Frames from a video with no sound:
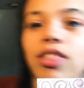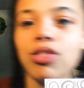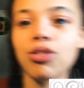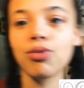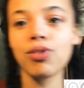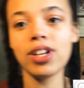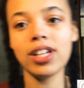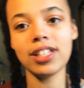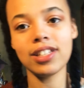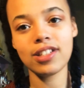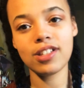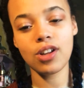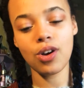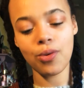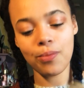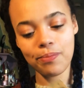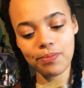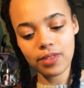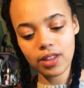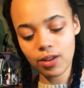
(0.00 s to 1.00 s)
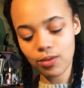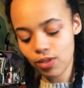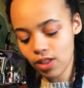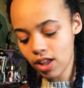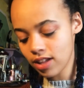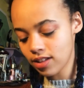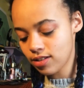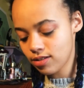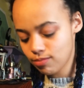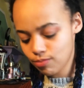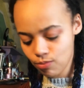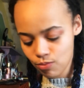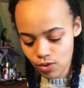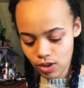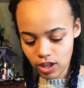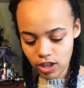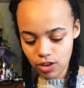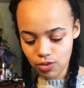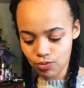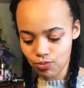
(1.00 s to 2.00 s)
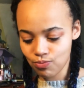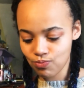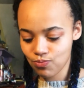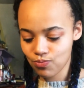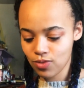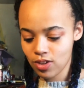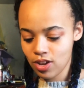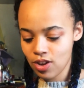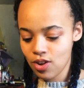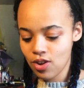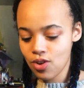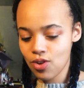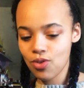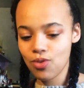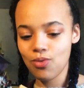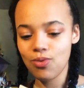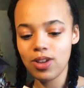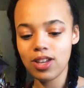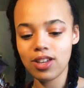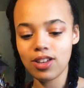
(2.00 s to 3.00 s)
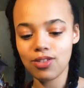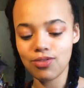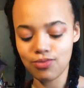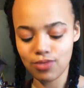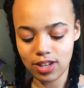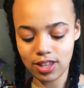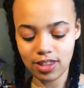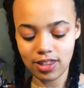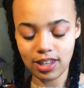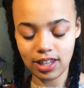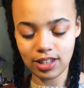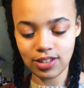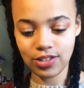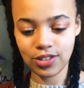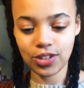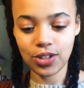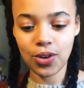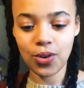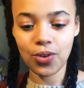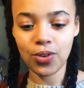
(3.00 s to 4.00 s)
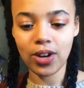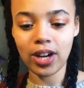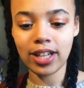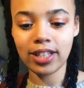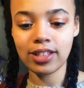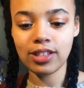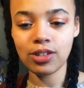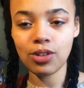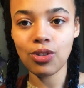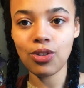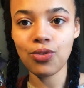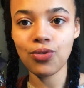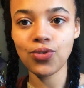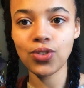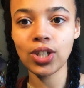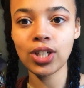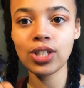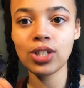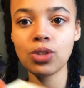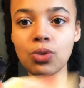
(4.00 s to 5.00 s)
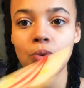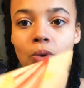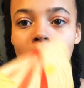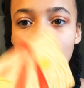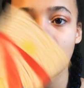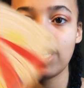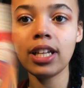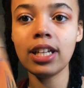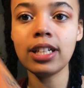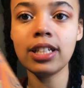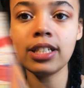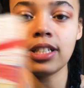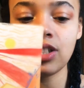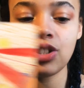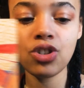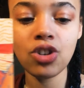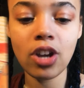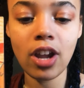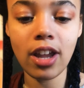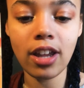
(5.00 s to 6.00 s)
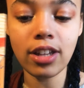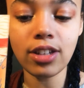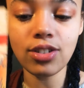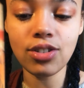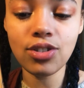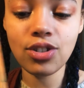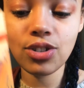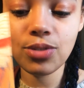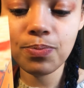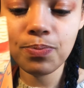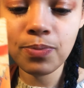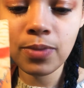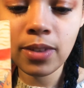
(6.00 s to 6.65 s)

3, so we can read these. All right, so the first one is change.